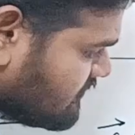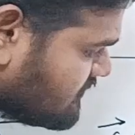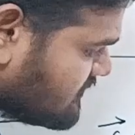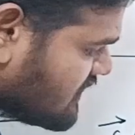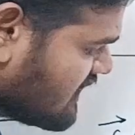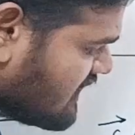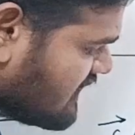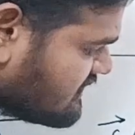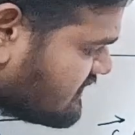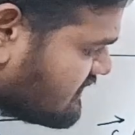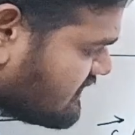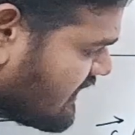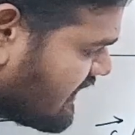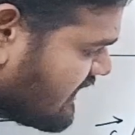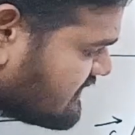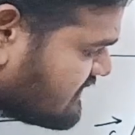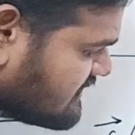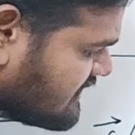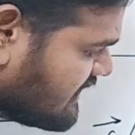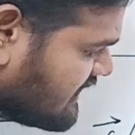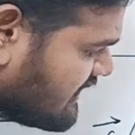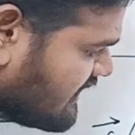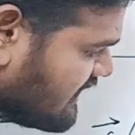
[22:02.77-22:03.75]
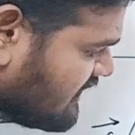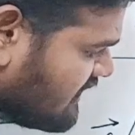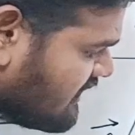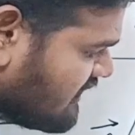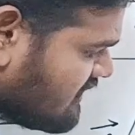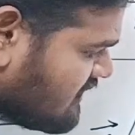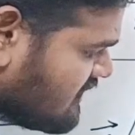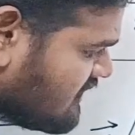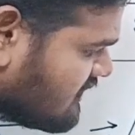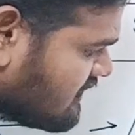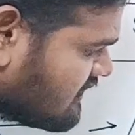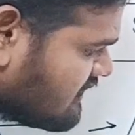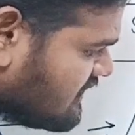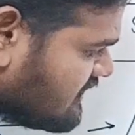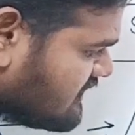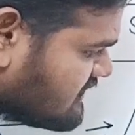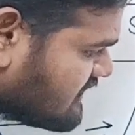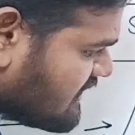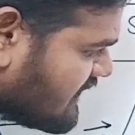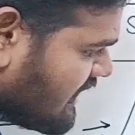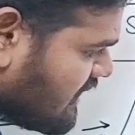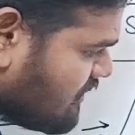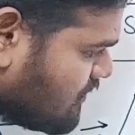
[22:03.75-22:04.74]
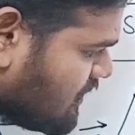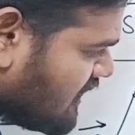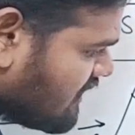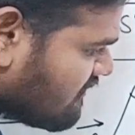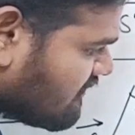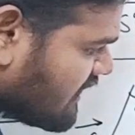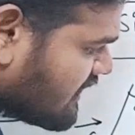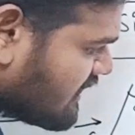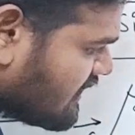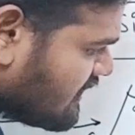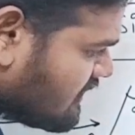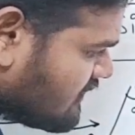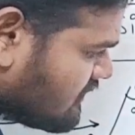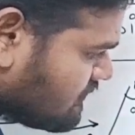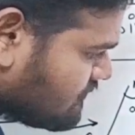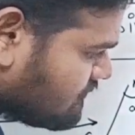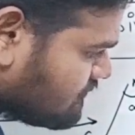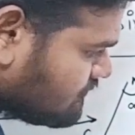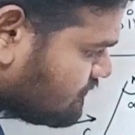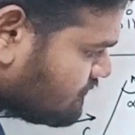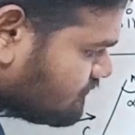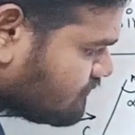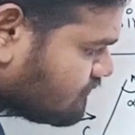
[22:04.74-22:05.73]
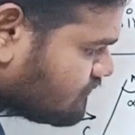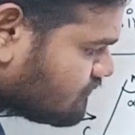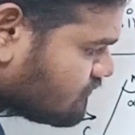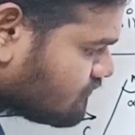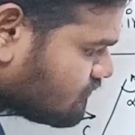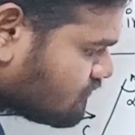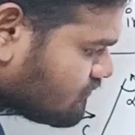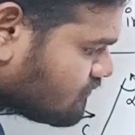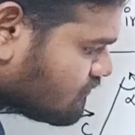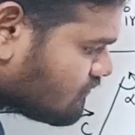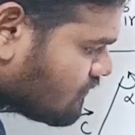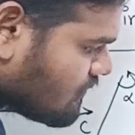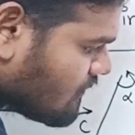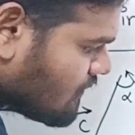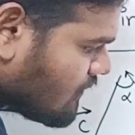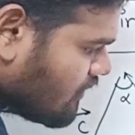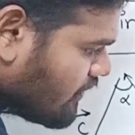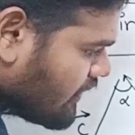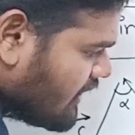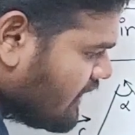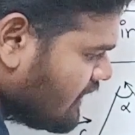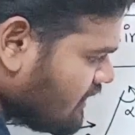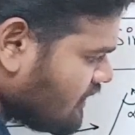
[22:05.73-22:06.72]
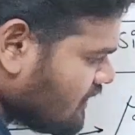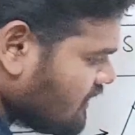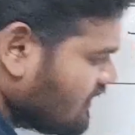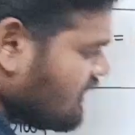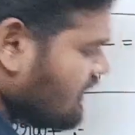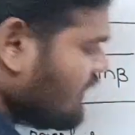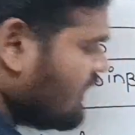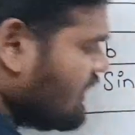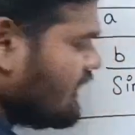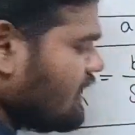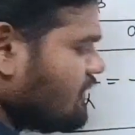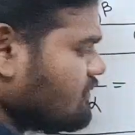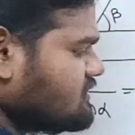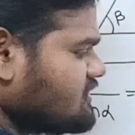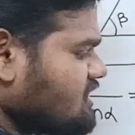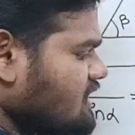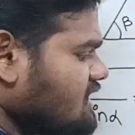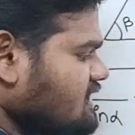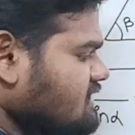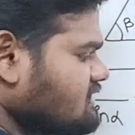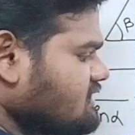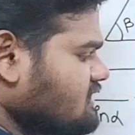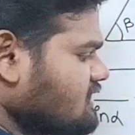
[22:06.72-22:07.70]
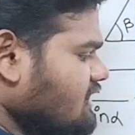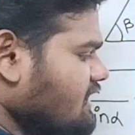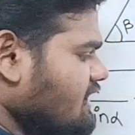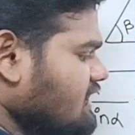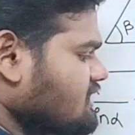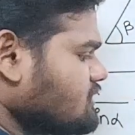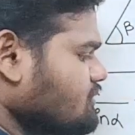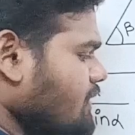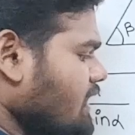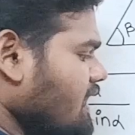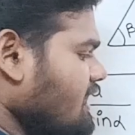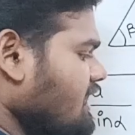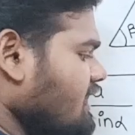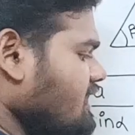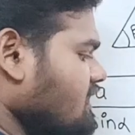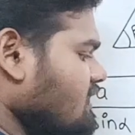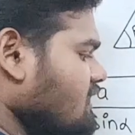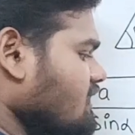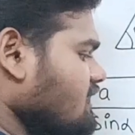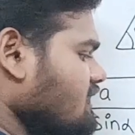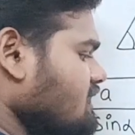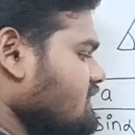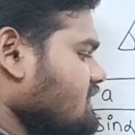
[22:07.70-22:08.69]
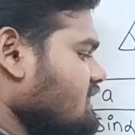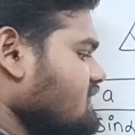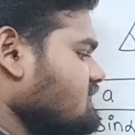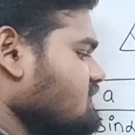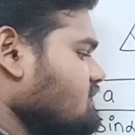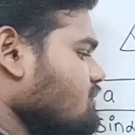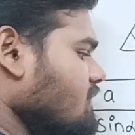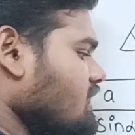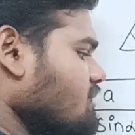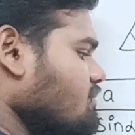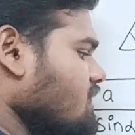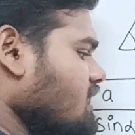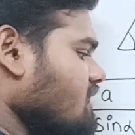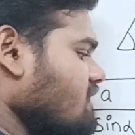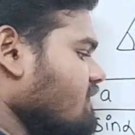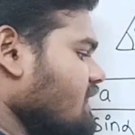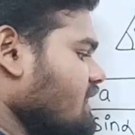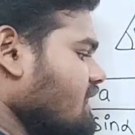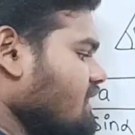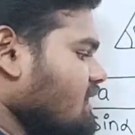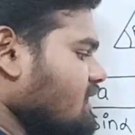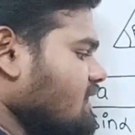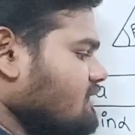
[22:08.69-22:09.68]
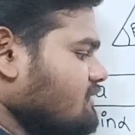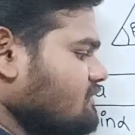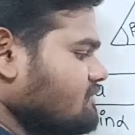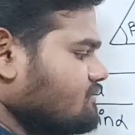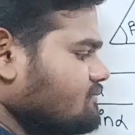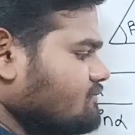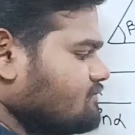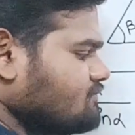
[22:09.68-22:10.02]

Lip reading: I'm just extending this A bar vector. Okay, and I'm just expanding this B bar vector.